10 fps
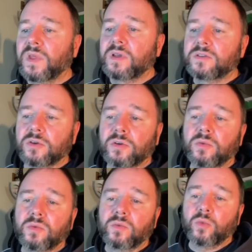So
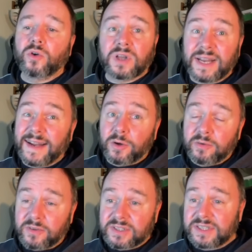working it out, we've
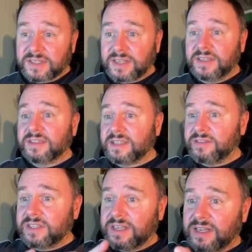got 16,
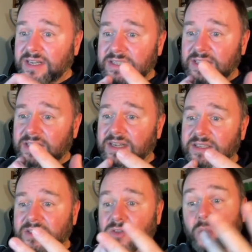17, 18,
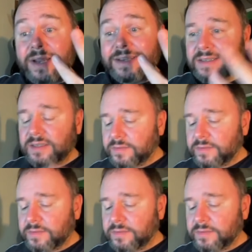19, 20.